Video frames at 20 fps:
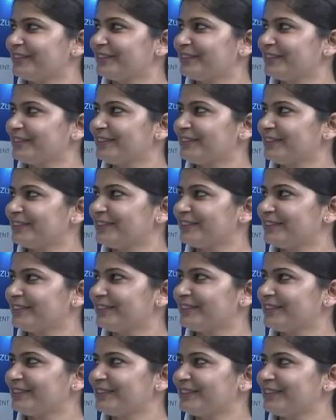
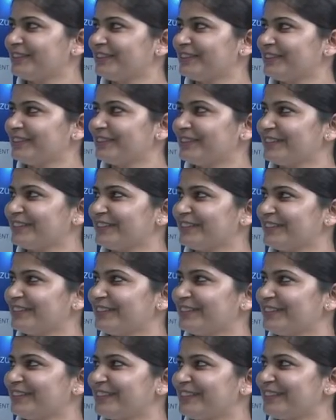
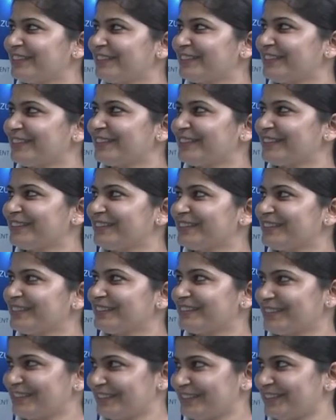
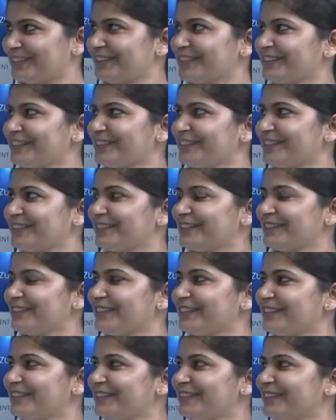
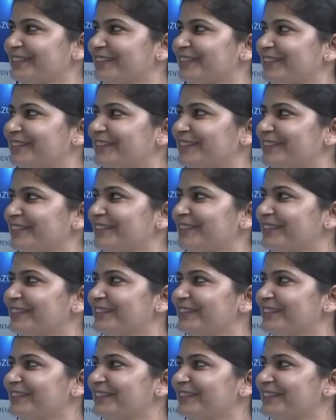No words are spoken by the person on screen.